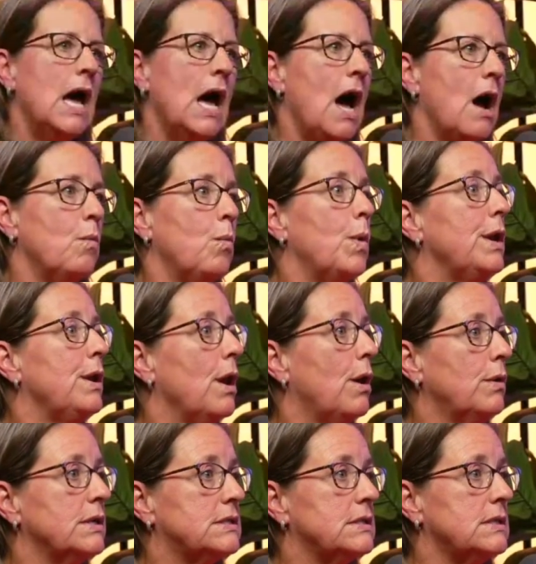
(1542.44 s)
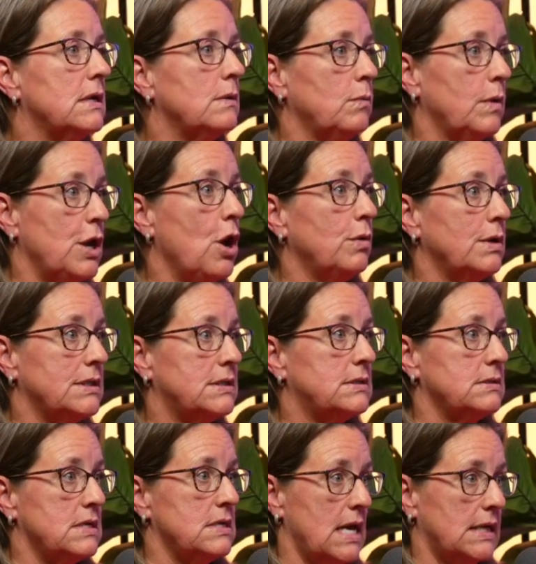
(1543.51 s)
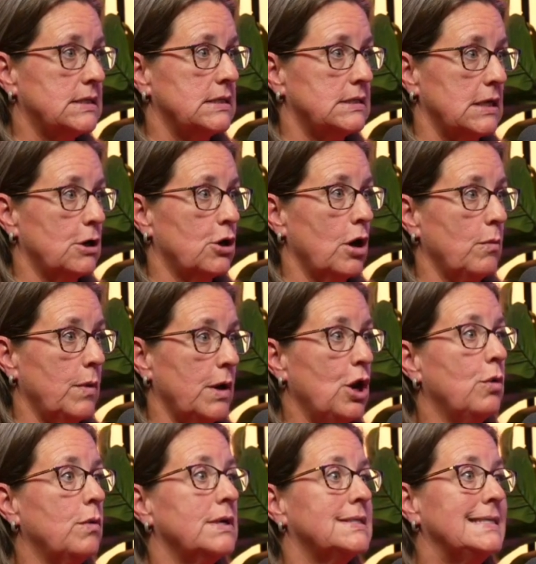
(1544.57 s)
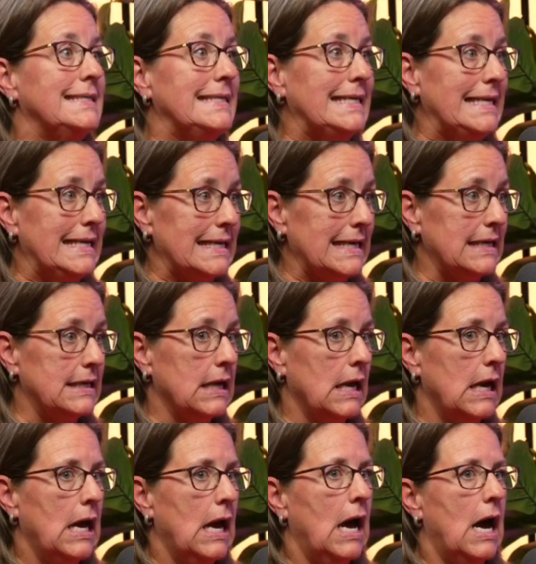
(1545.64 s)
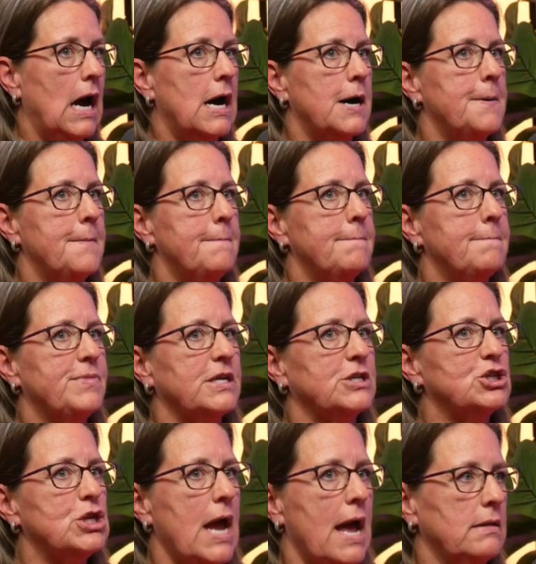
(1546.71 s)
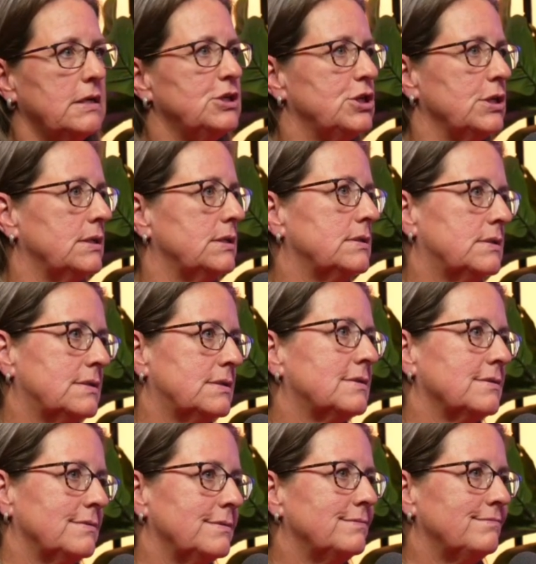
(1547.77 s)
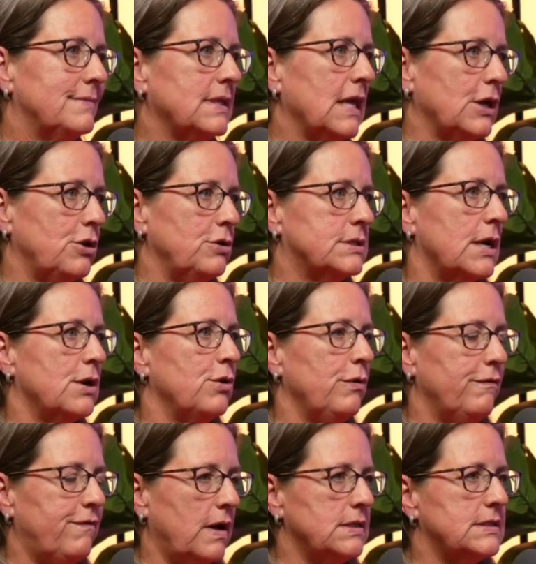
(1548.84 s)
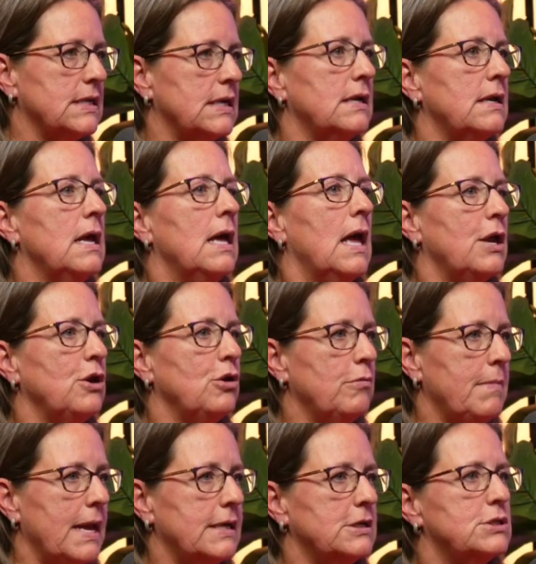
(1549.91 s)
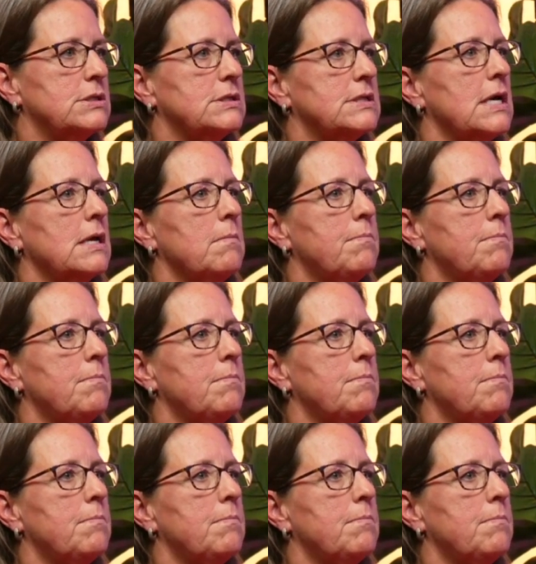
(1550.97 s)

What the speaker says: We know it's necessary. We know it's needed. The challenge is, like you said, who funds it and who manages it, but